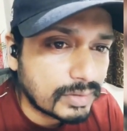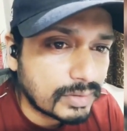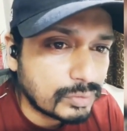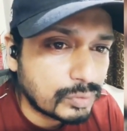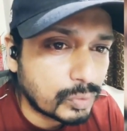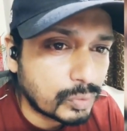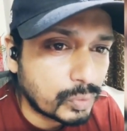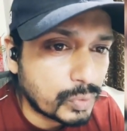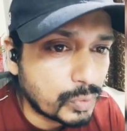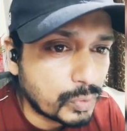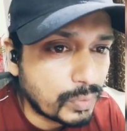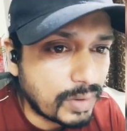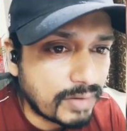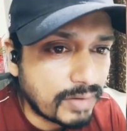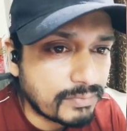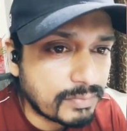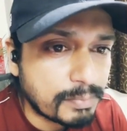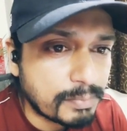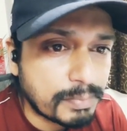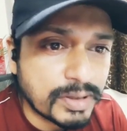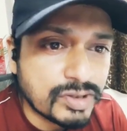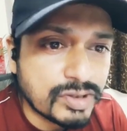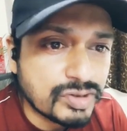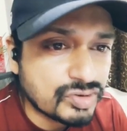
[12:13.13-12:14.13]
So you have
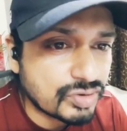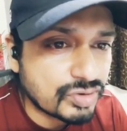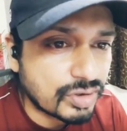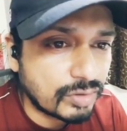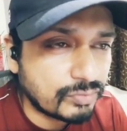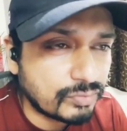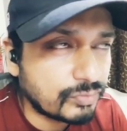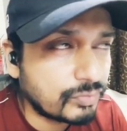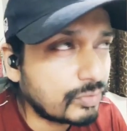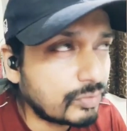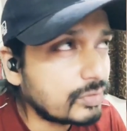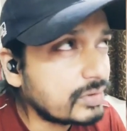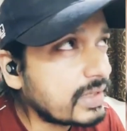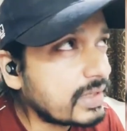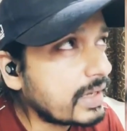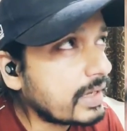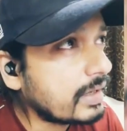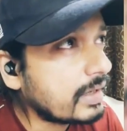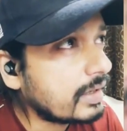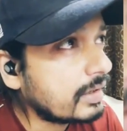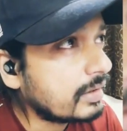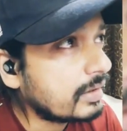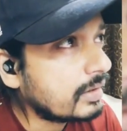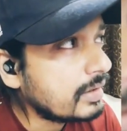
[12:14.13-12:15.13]
a bunch of
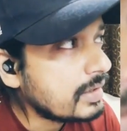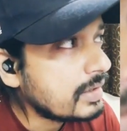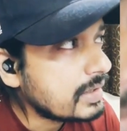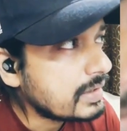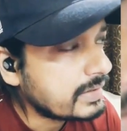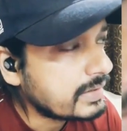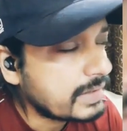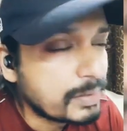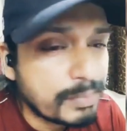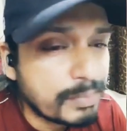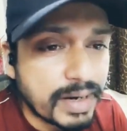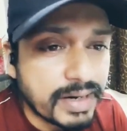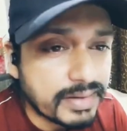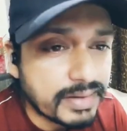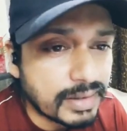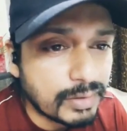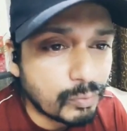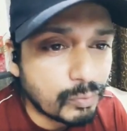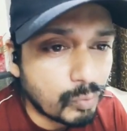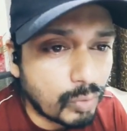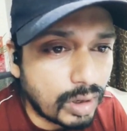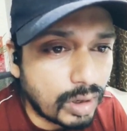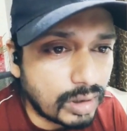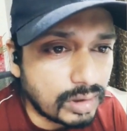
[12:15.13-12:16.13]
say 10 by
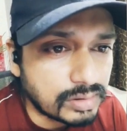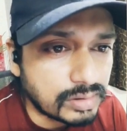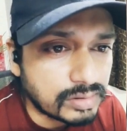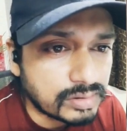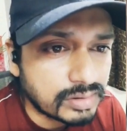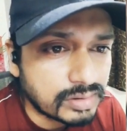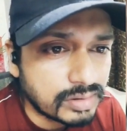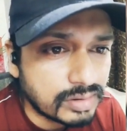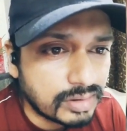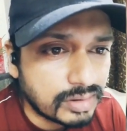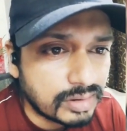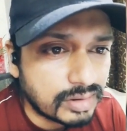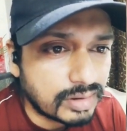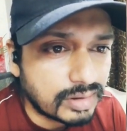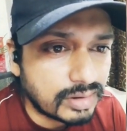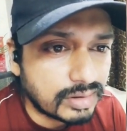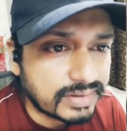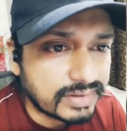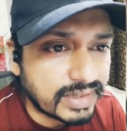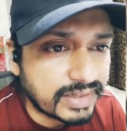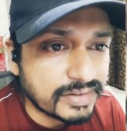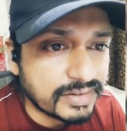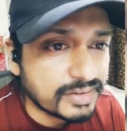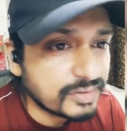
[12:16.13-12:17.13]
10 walls
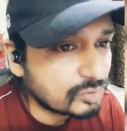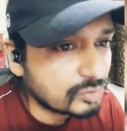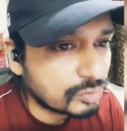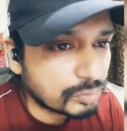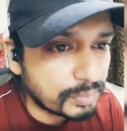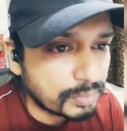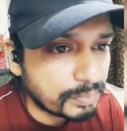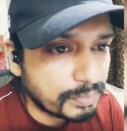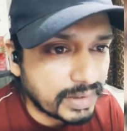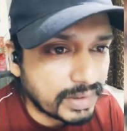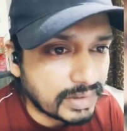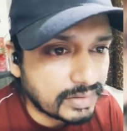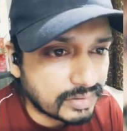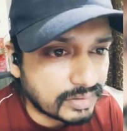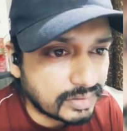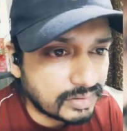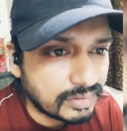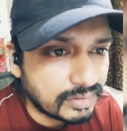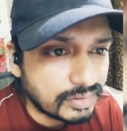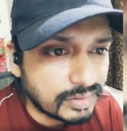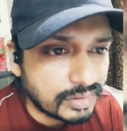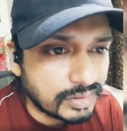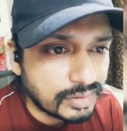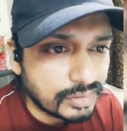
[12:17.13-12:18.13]
that needs to be
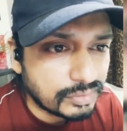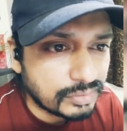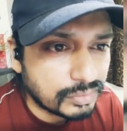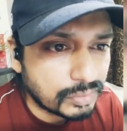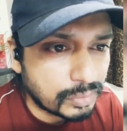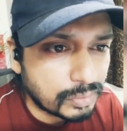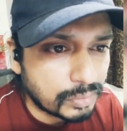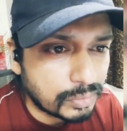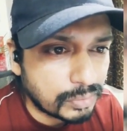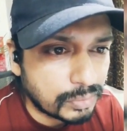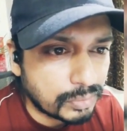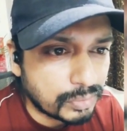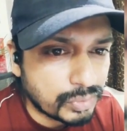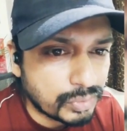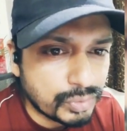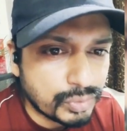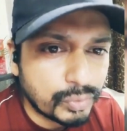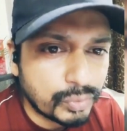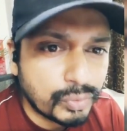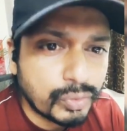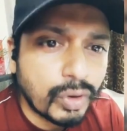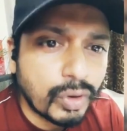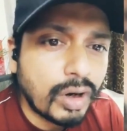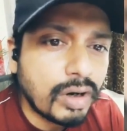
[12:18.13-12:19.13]
painted. So
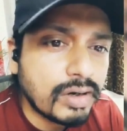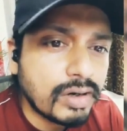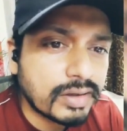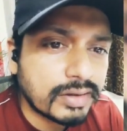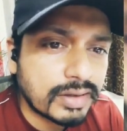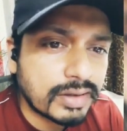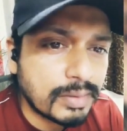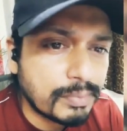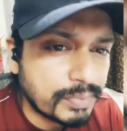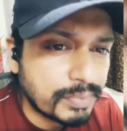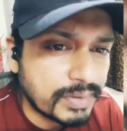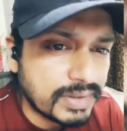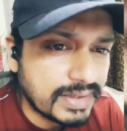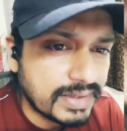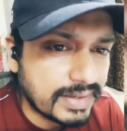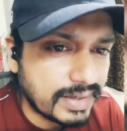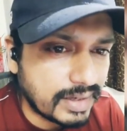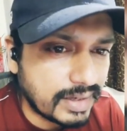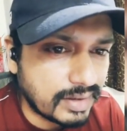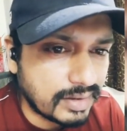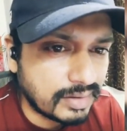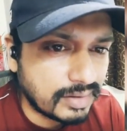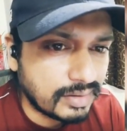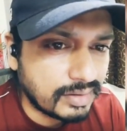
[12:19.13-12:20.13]
you called a company
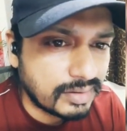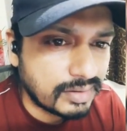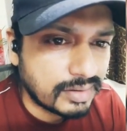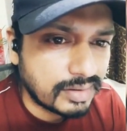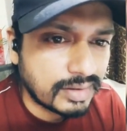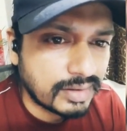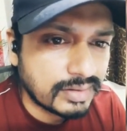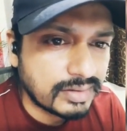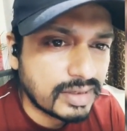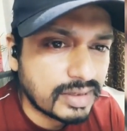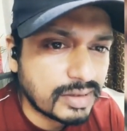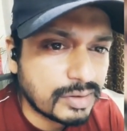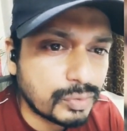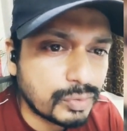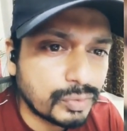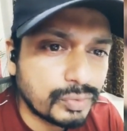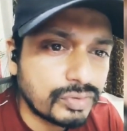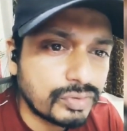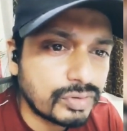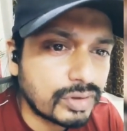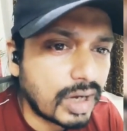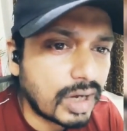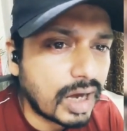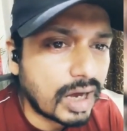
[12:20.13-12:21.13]
A, and they
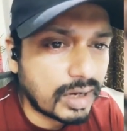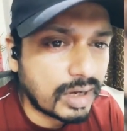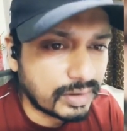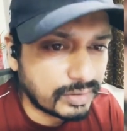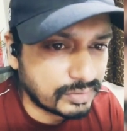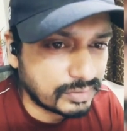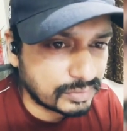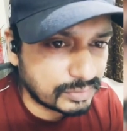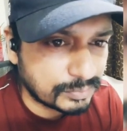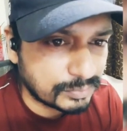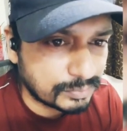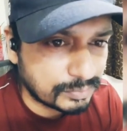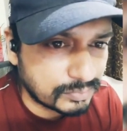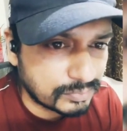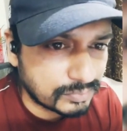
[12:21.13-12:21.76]
use ours.